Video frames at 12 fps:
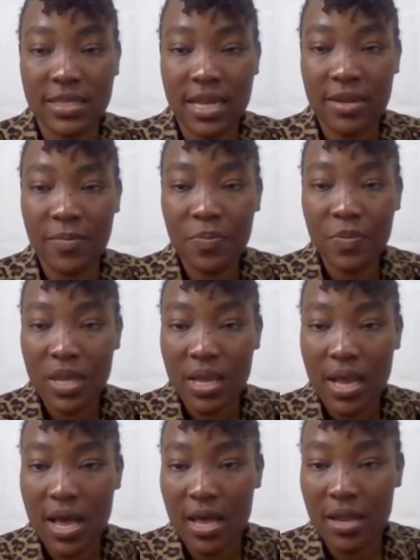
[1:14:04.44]
as that.
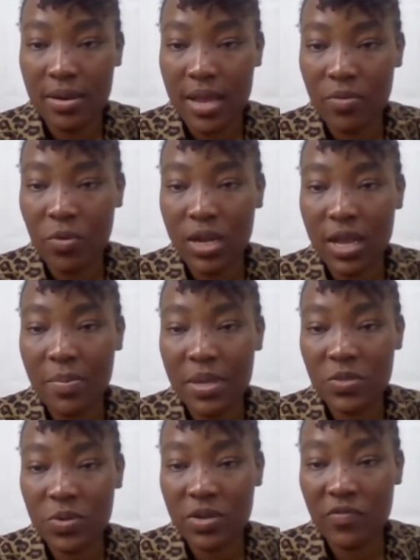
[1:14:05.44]
And what
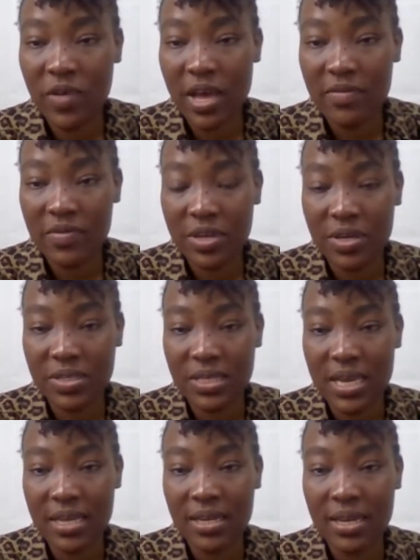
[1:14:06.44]
happens when the 5
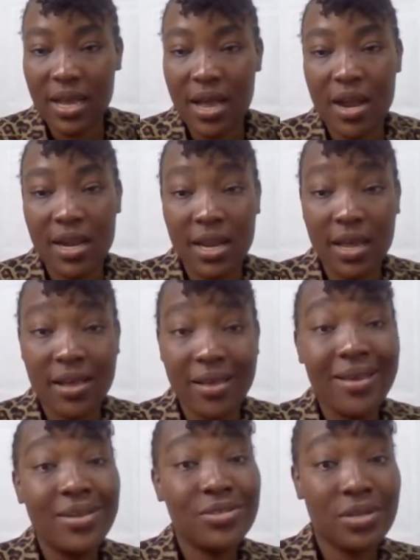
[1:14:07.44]
years in? Anala,
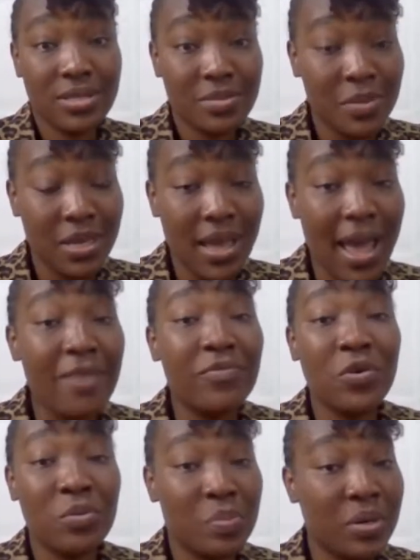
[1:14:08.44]
trust me,
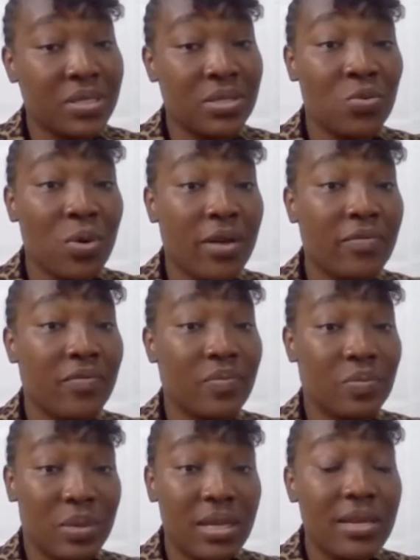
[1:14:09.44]
I've known persons who are
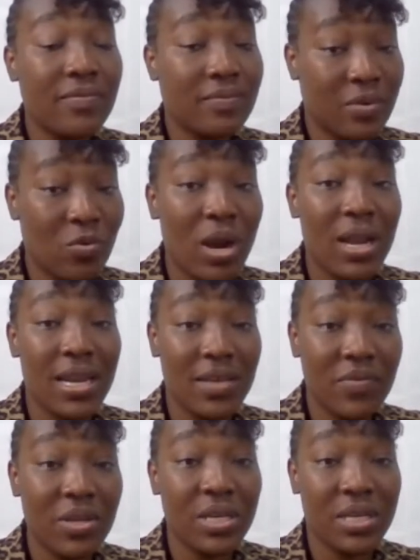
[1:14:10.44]

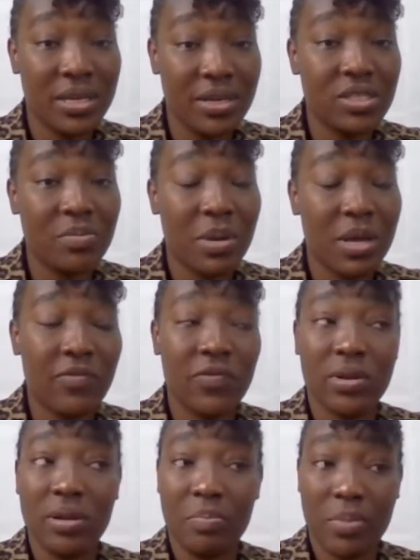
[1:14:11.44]
living here in Japan
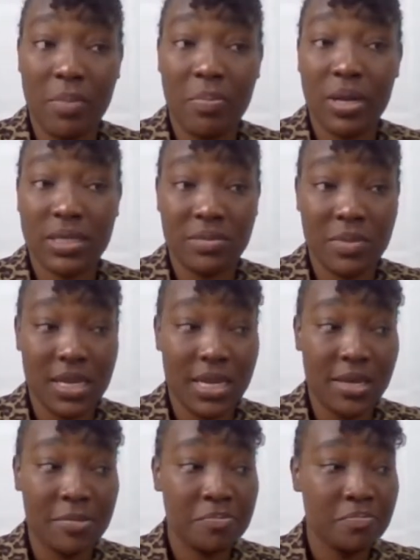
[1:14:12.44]
for
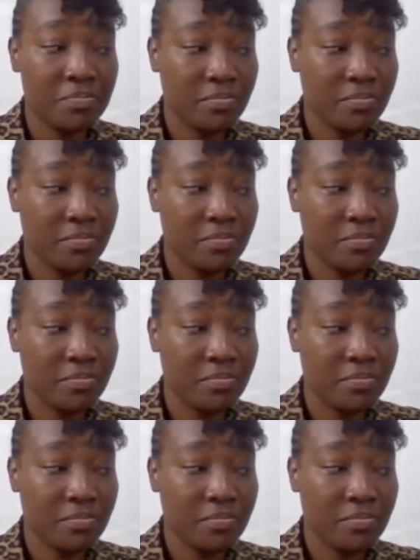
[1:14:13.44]
approximately